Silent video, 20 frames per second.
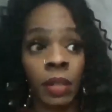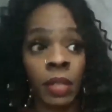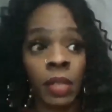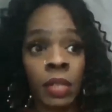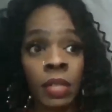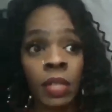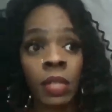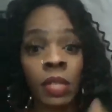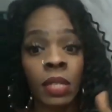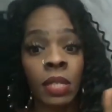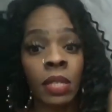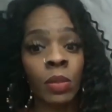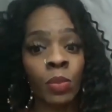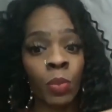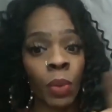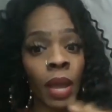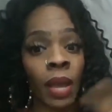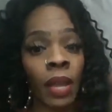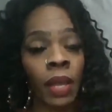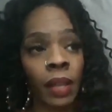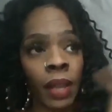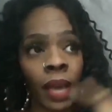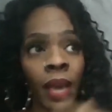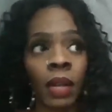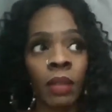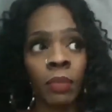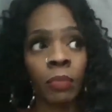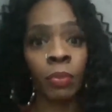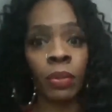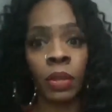this is why a
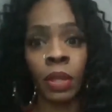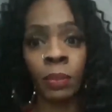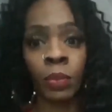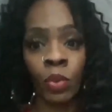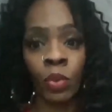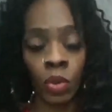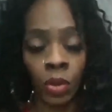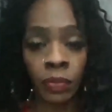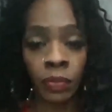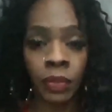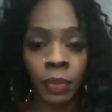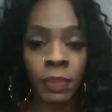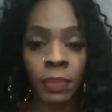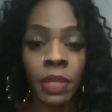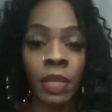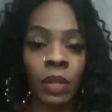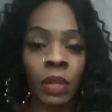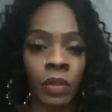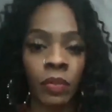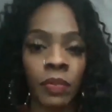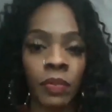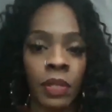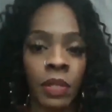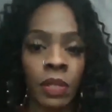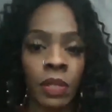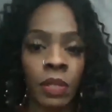lot of people off themselves.